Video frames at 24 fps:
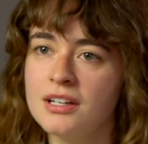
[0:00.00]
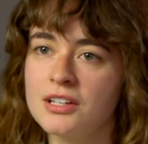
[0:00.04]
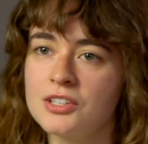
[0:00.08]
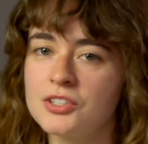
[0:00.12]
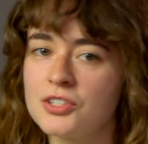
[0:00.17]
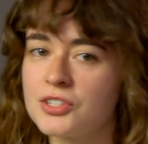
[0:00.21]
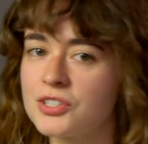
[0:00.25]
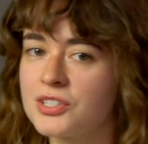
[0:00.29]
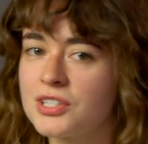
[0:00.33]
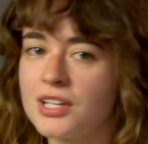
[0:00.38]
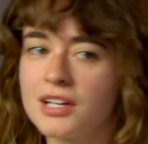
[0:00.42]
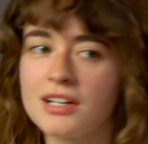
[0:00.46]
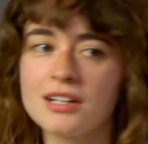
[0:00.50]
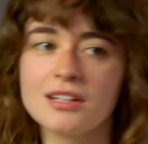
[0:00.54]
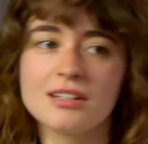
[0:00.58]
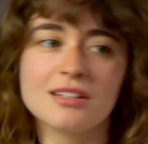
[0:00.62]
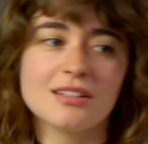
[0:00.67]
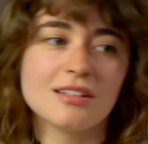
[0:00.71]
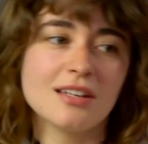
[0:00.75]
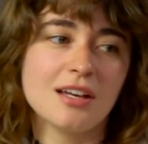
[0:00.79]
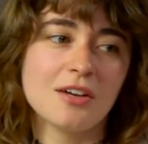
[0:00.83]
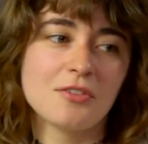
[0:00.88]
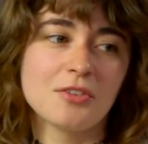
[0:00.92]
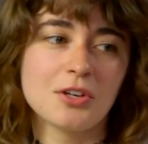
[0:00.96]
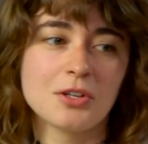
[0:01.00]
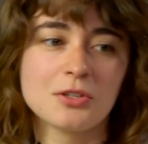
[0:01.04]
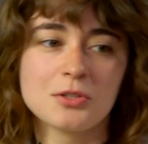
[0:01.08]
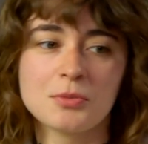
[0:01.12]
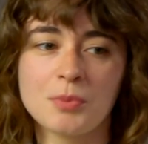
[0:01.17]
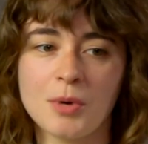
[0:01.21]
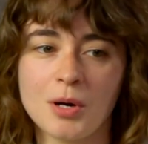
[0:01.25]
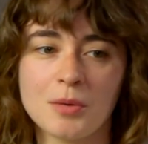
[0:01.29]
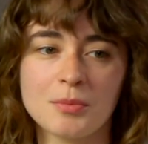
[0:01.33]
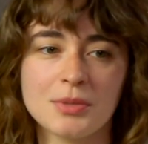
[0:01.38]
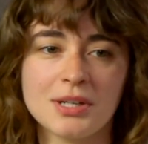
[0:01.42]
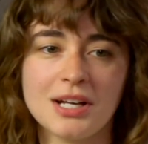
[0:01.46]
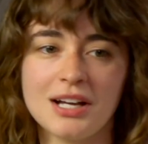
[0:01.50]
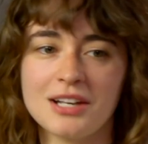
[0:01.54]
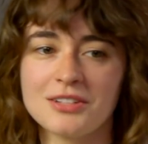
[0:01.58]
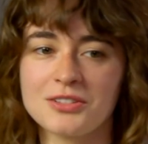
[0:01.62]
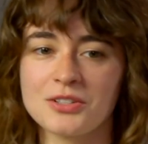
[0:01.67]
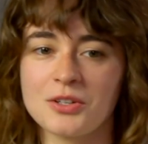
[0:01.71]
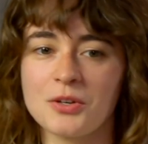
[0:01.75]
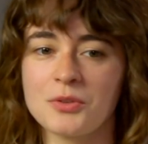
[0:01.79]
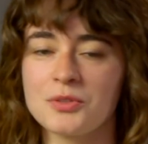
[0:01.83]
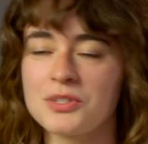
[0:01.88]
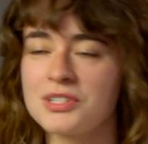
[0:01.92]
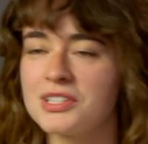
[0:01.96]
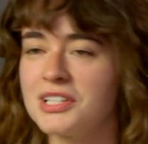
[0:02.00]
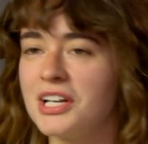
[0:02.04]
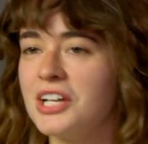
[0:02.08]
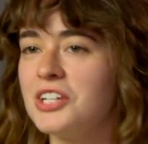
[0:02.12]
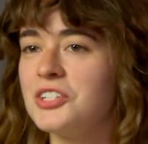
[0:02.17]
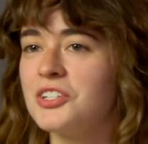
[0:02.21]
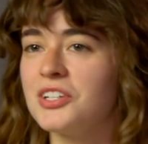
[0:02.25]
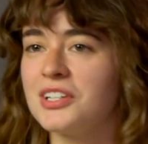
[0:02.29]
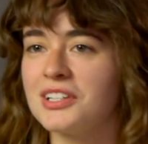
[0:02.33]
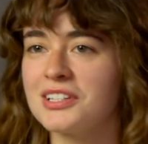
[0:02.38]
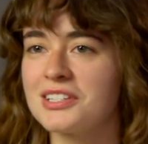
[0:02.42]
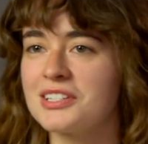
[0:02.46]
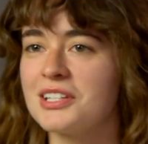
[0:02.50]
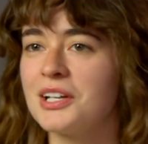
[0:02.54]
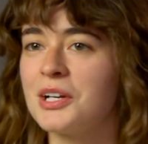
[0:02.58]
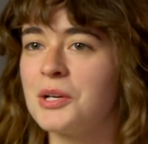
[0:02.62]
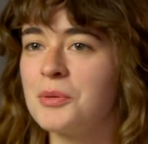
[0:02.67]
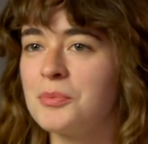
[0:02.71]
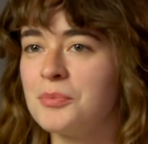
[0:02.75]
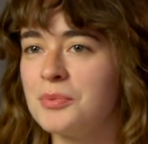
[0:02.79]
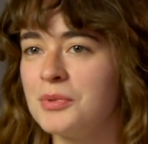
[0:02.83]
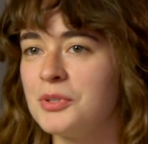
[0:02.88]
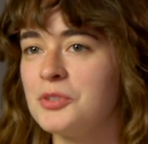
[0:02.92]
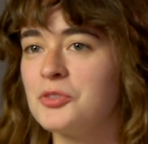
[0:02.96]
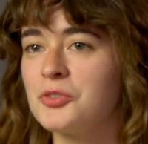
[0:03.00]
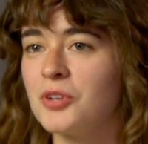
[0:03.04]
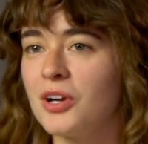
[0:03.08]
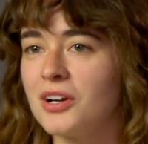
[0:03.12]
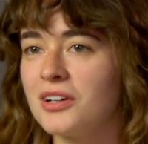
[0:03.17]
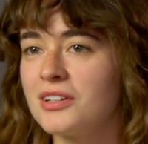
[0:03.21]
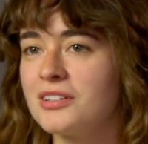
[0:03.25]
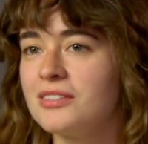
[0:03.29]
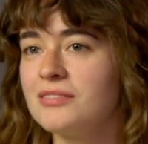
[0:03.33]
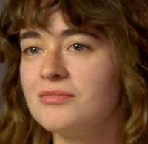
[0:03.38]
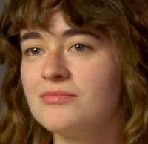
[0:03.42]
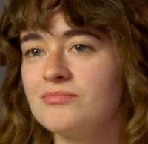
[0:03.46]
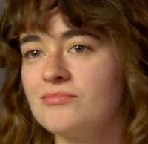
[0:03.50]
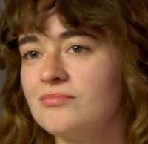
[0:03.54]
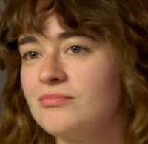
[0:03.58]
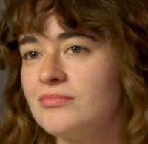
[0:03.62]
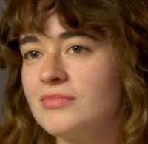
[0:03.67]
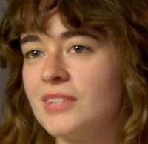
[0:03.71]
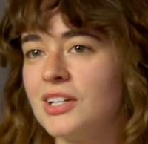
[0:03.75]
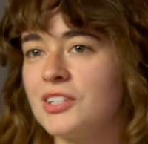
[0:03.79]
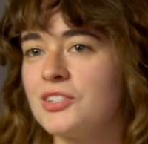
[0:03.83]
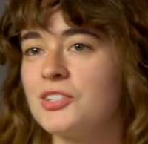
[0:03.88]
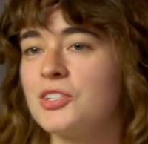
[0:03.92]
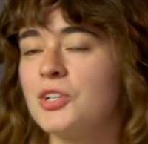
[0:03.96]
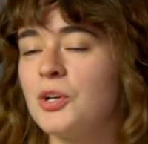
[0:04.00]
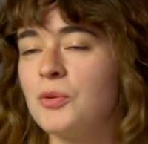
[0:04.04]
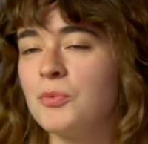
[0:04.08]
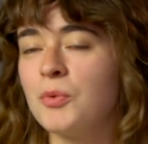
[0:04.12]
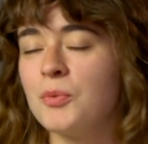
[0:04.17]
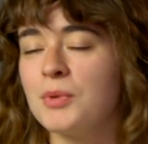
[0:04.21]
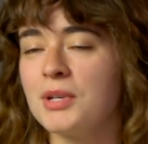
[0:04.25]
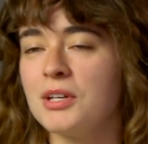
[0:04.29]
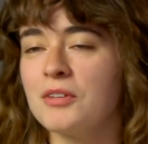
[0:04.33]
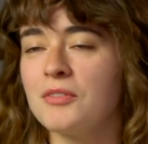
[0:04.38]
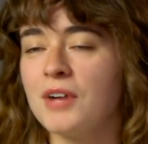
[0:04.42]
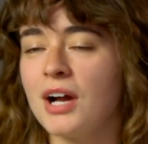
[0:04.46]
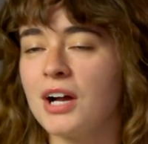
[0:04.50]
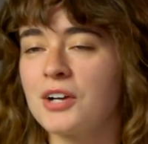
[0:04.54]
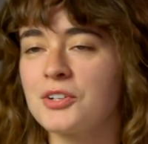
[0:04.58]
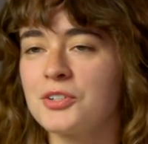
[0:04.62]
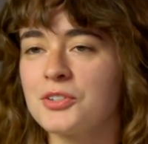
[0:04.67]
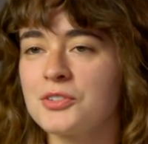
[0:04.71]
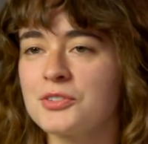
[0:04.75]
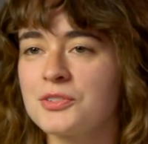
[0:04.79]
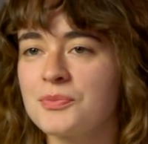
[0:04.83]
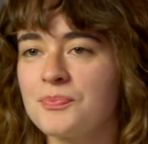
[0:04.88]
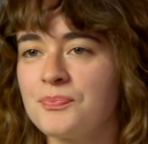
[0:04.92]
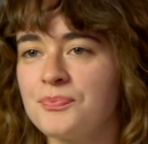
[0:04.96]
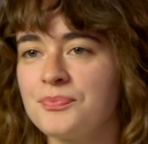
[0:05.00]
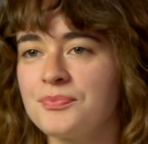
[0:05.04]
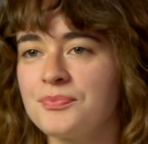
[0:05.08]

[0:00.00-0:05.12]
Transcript: Just like every other department has their own staging and setup and truck. That's, you know, what we give actors.